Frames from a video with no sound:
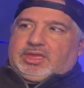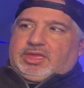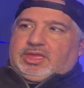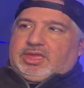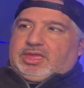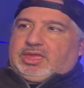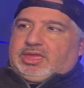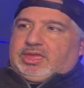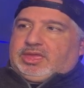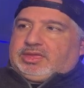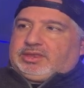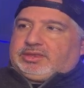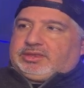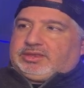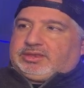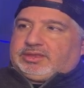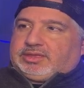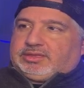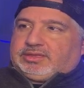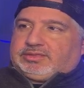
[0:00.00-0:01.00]

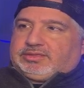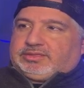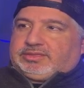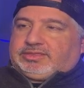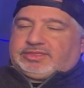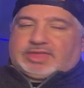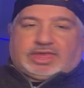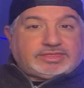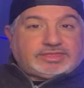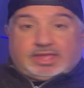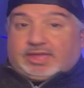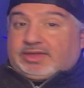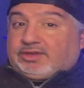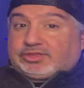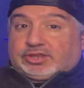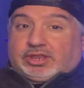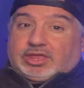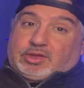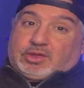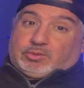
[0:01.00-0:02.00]
And that's not how
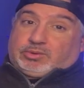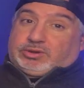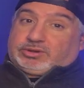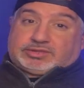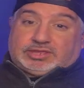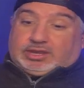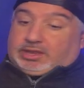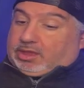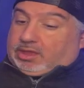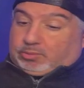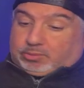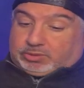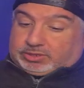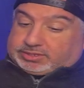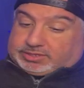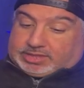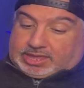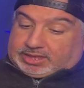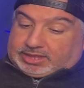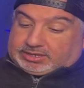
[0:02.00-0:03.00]
the law works. The law works
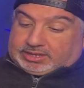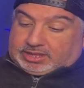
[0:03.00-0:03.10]
that